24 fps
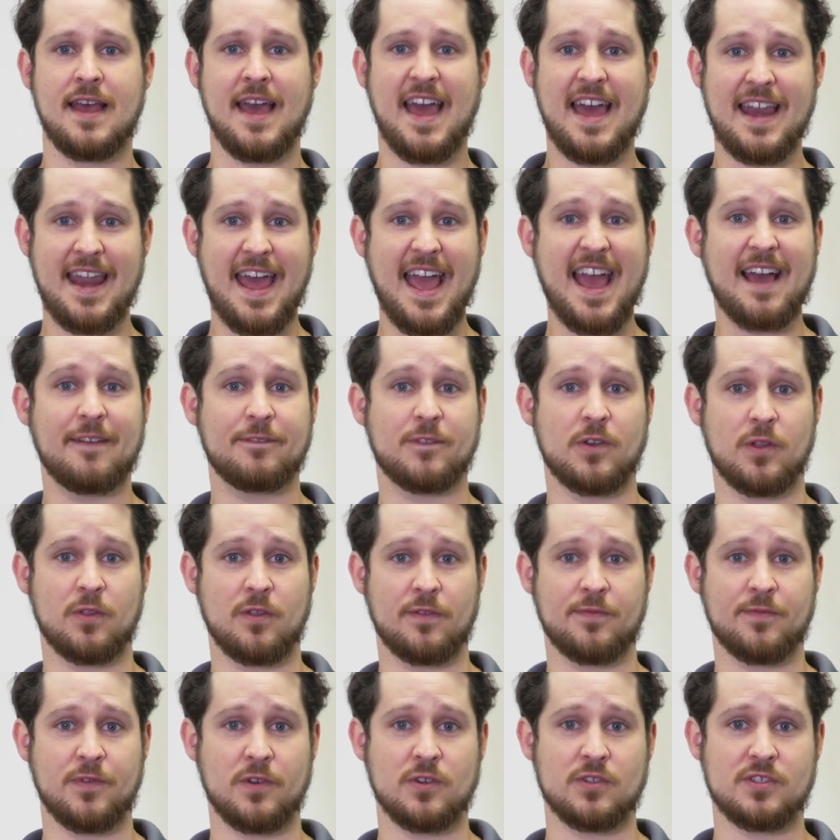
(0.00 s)
and after the
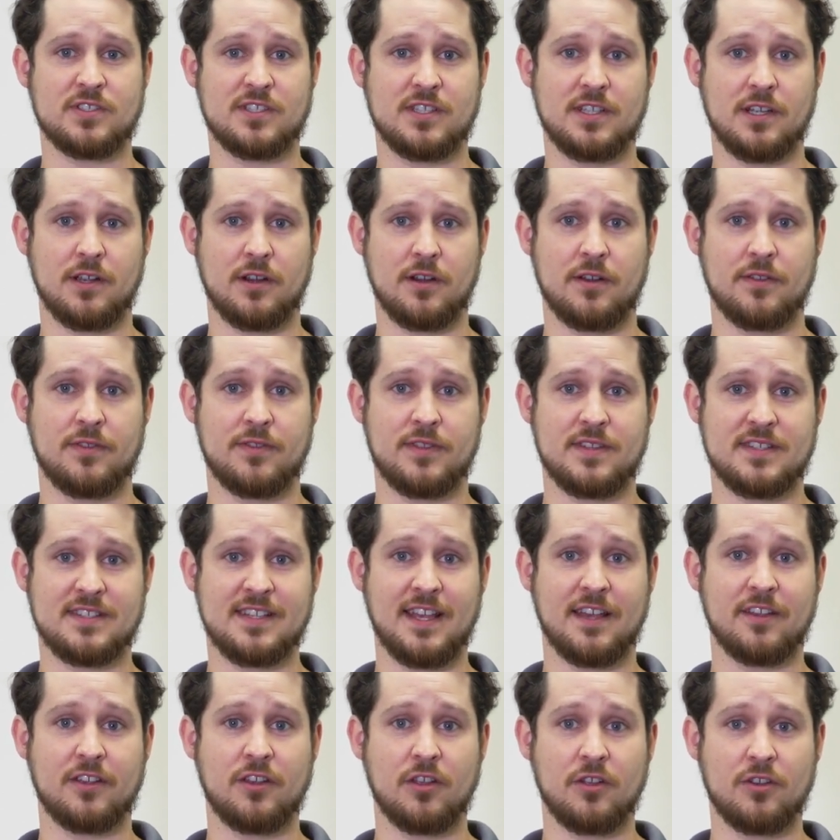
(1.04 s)
first year, the
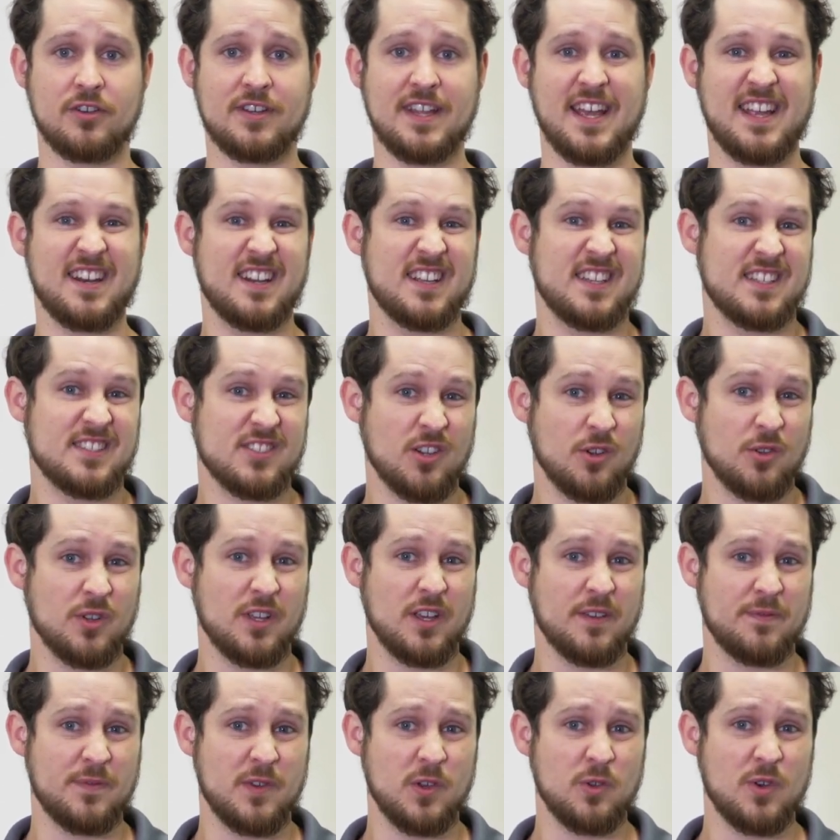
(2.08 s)
cellular data is only
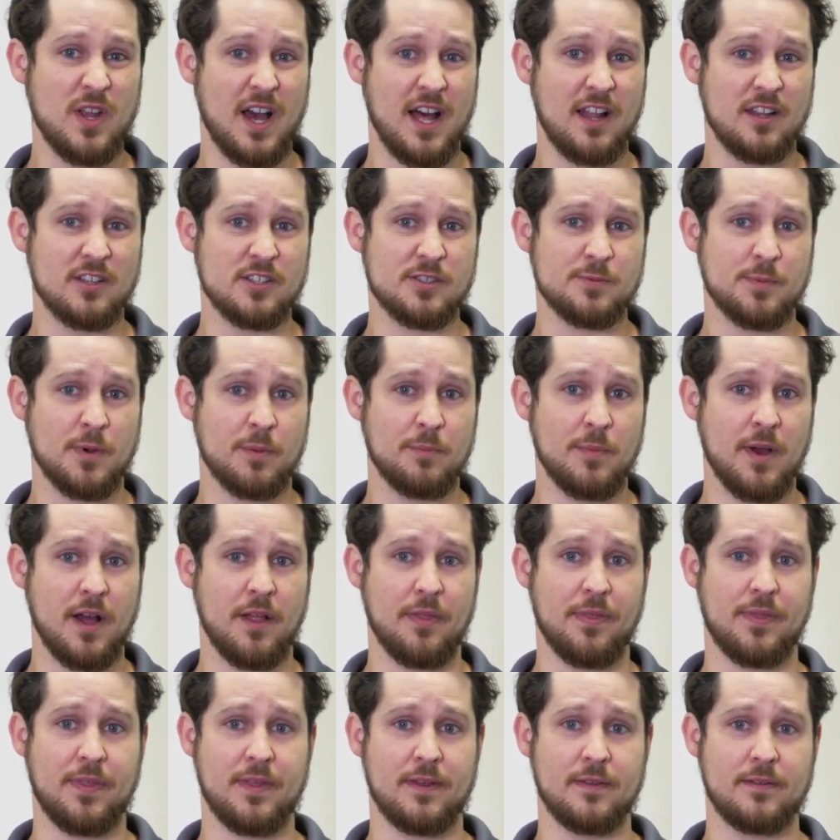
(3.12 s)
a few dollars per
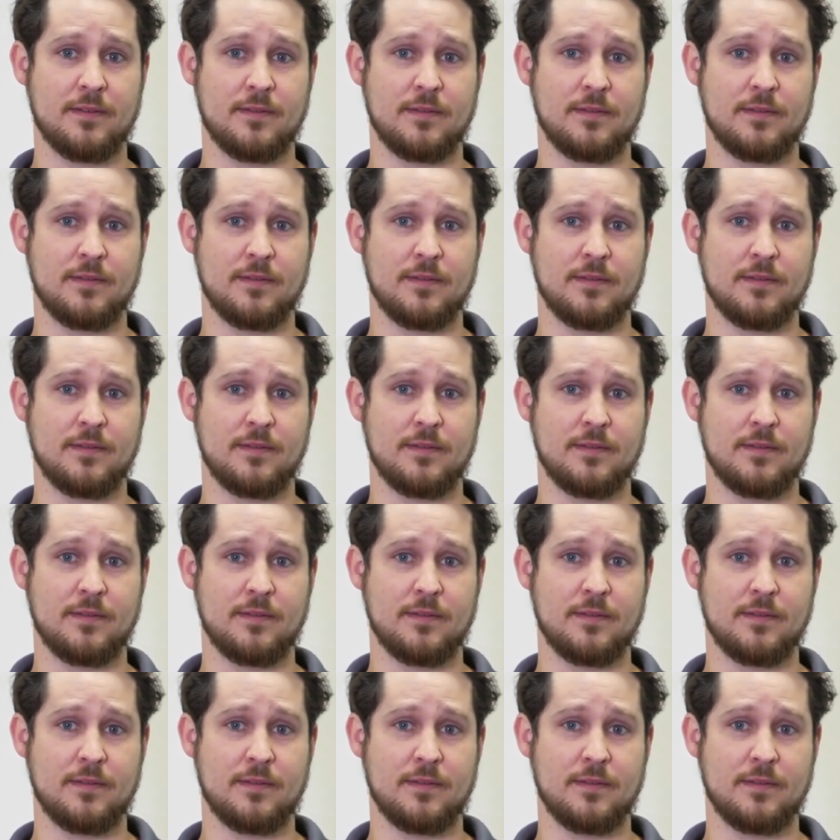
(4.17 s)
month.